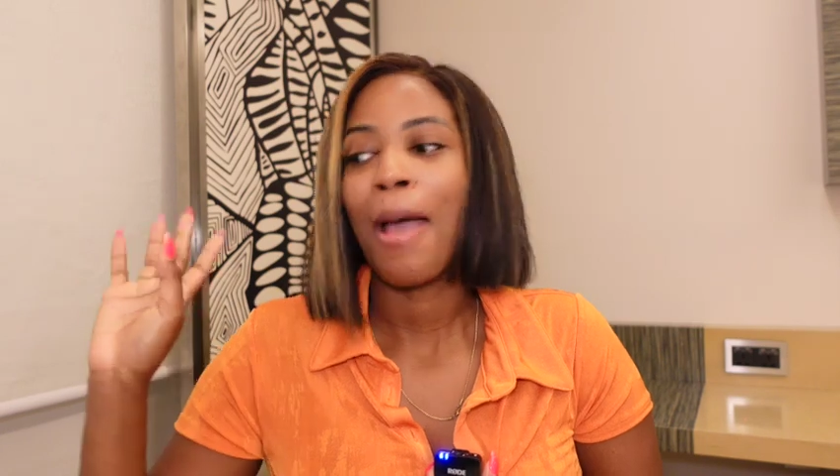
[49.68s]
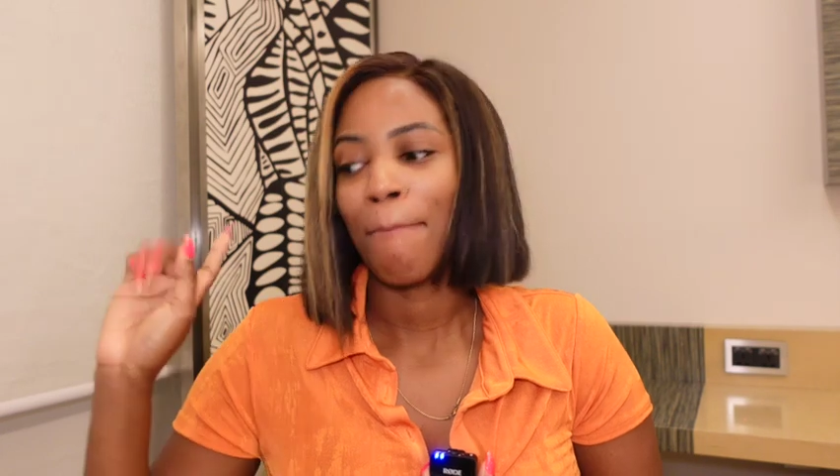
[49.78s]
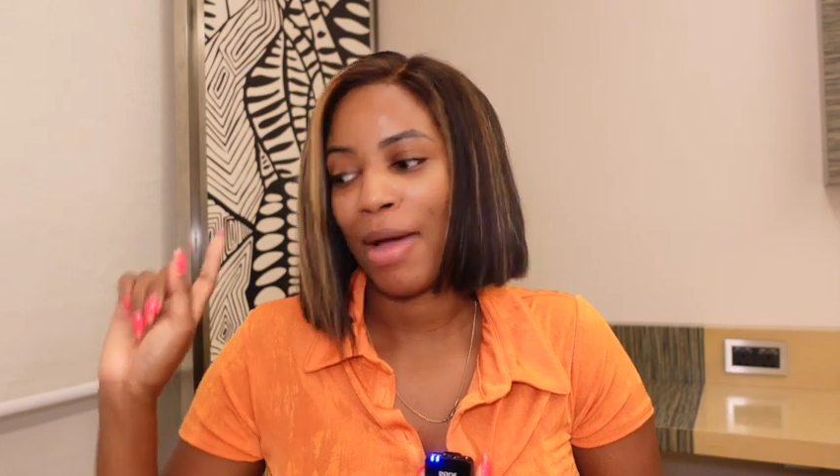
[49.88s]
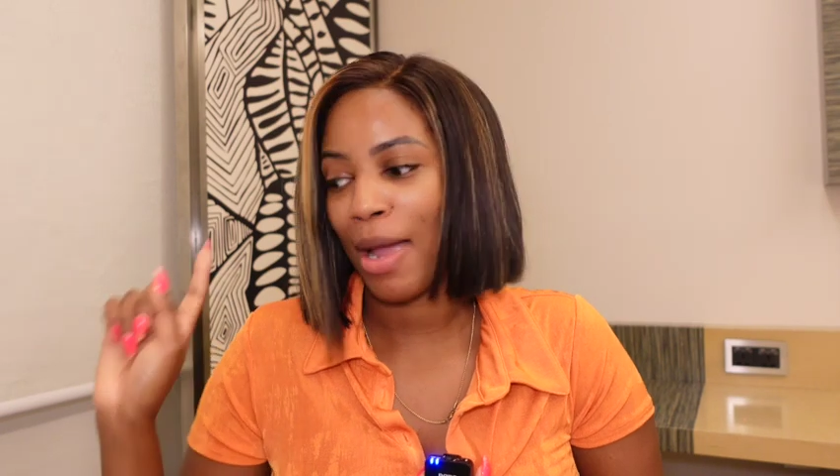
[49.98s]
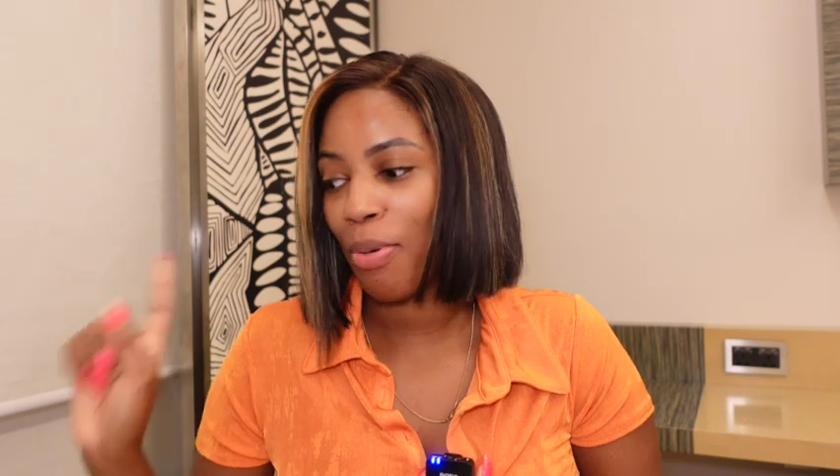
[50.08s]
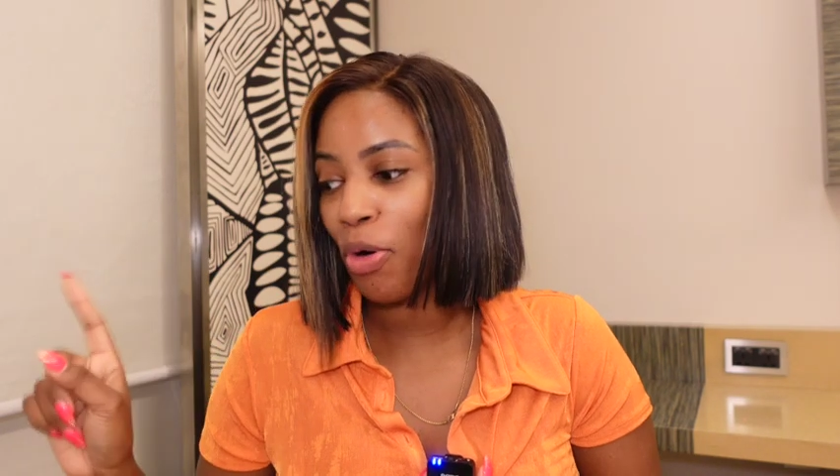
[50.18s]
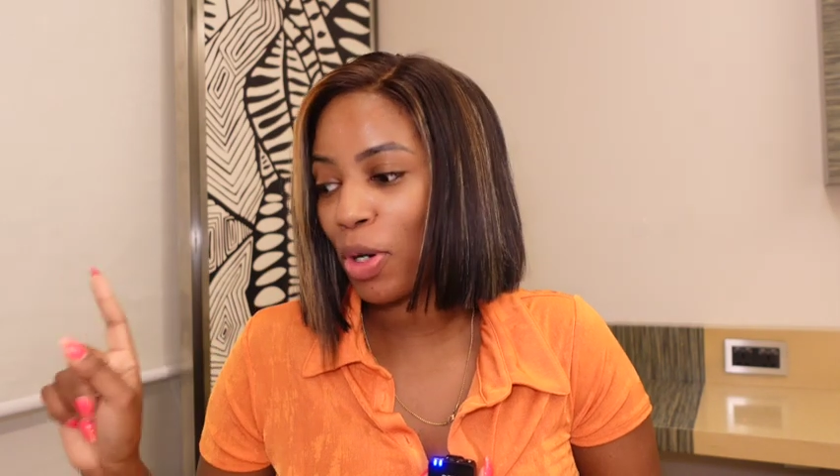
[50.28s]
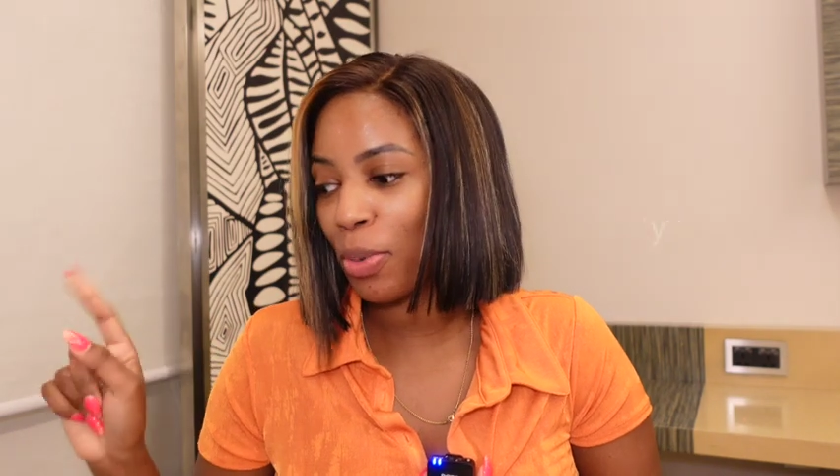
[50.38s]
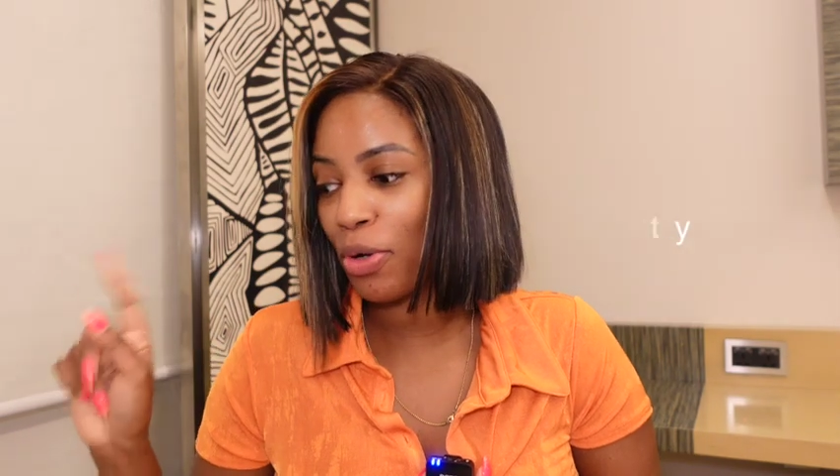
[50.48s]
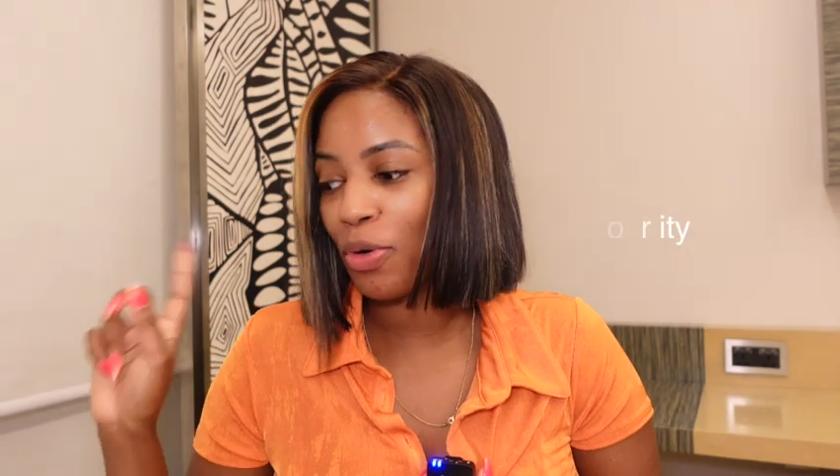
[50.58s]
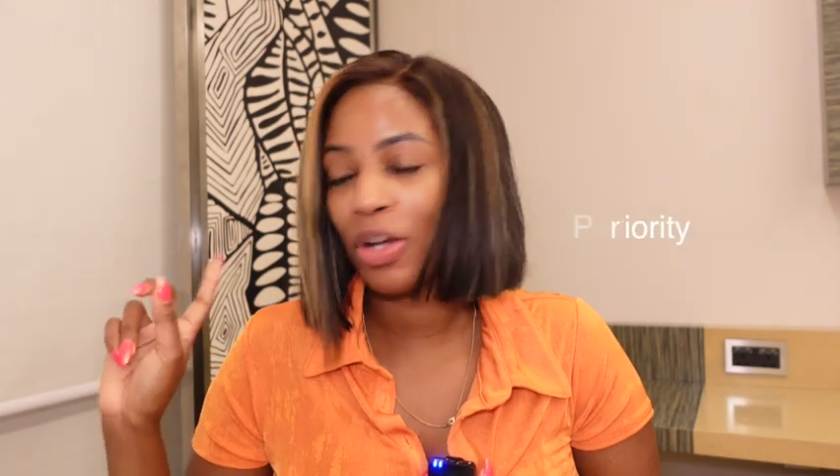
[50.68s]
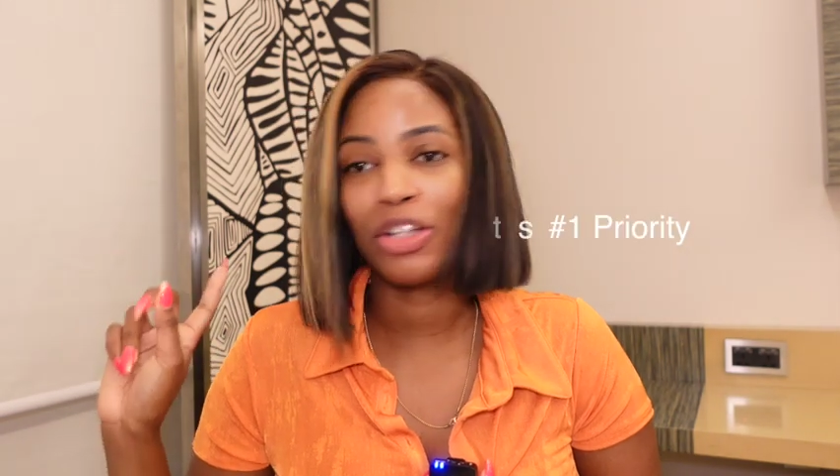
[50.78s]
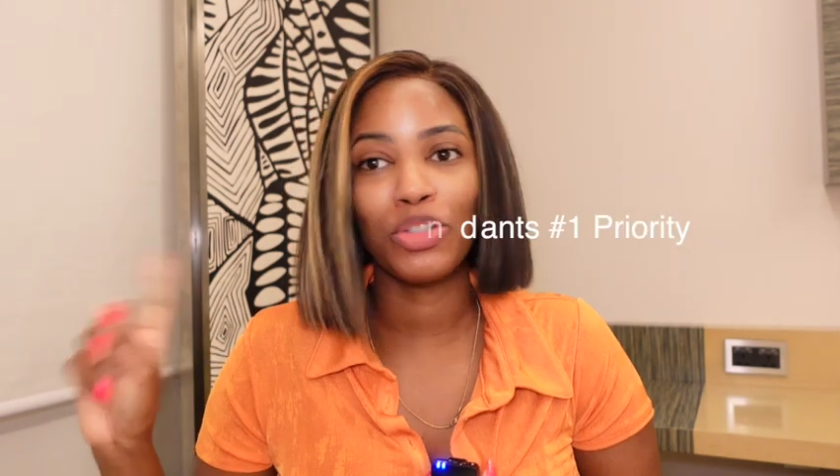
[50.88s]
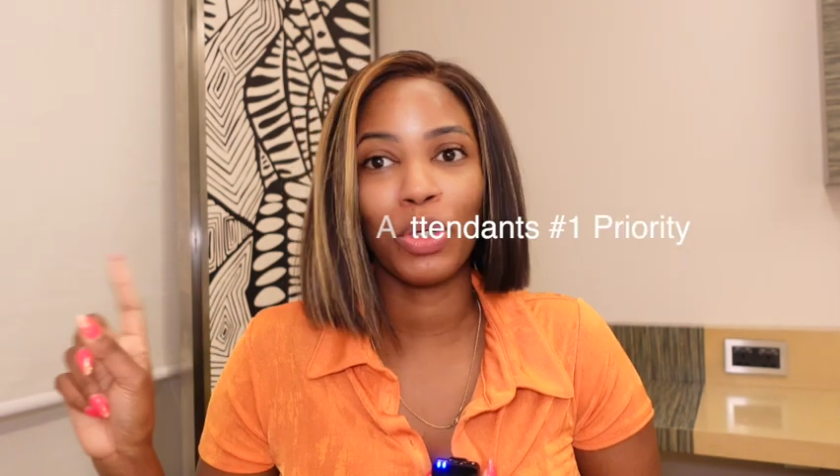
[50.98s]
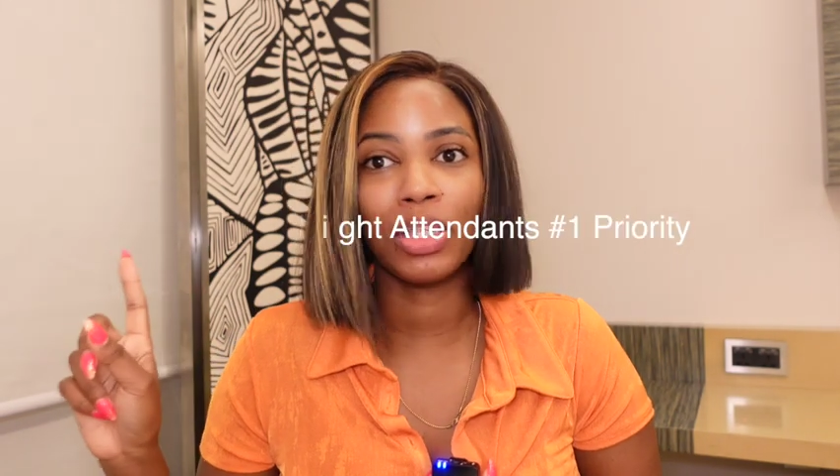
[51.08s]
my portable
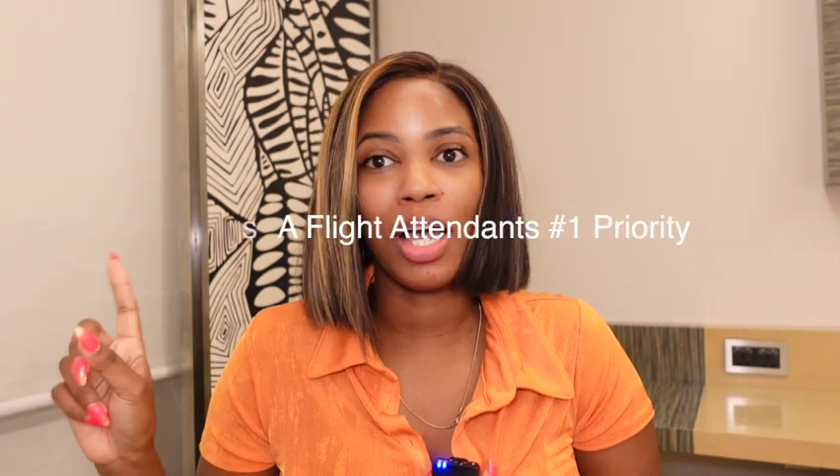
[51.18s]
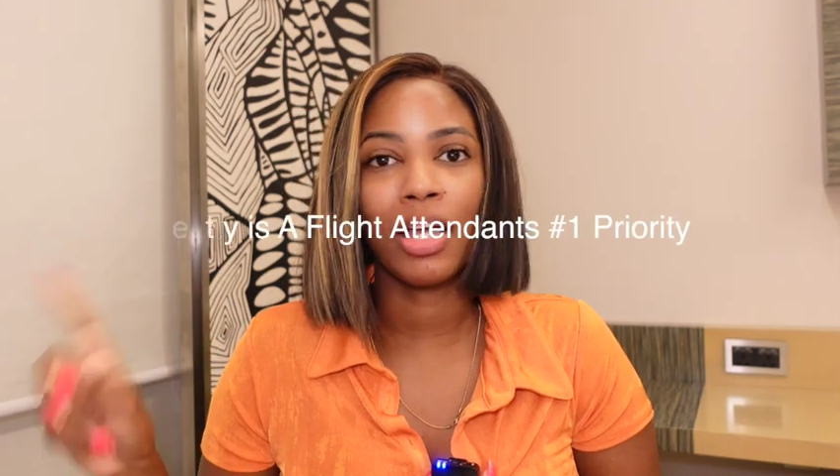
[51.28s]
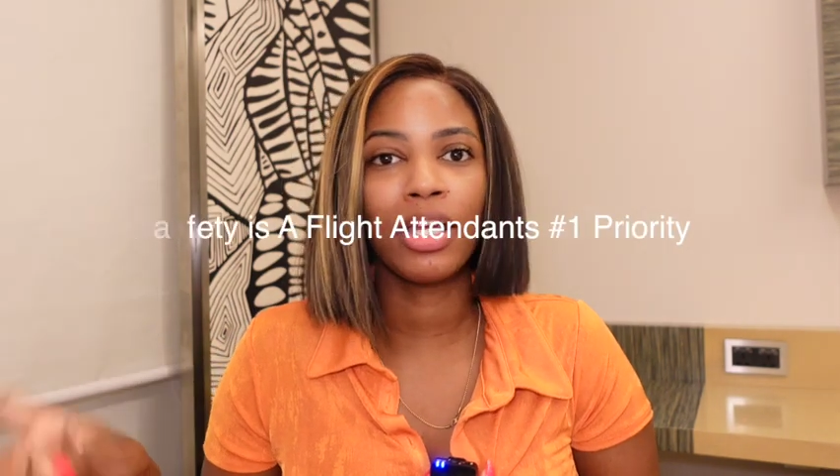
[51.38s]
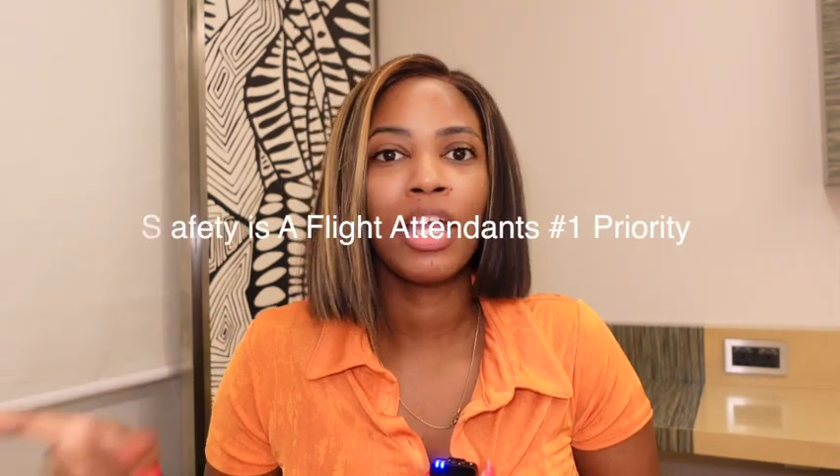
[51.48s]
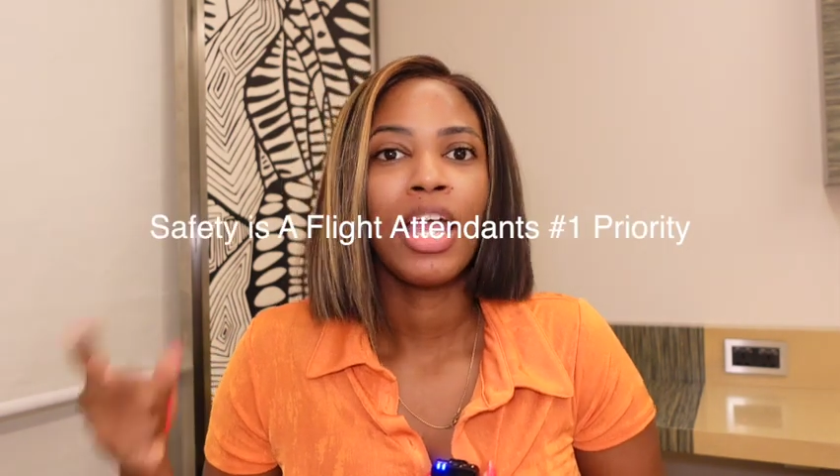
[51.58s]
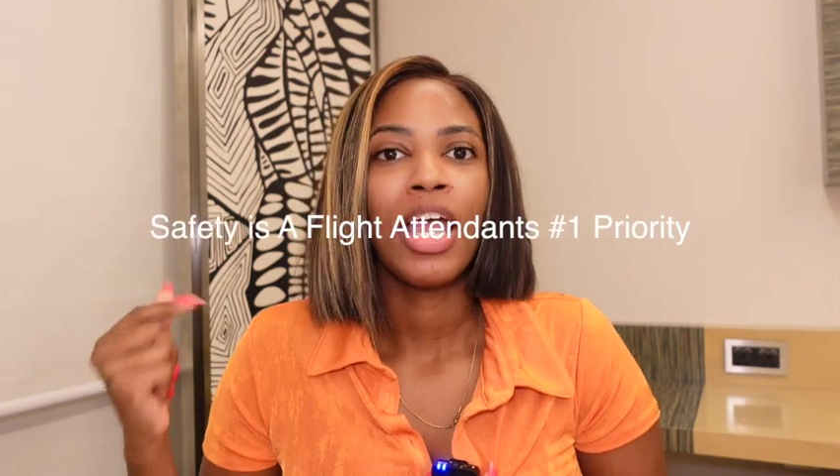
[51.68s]
door lock.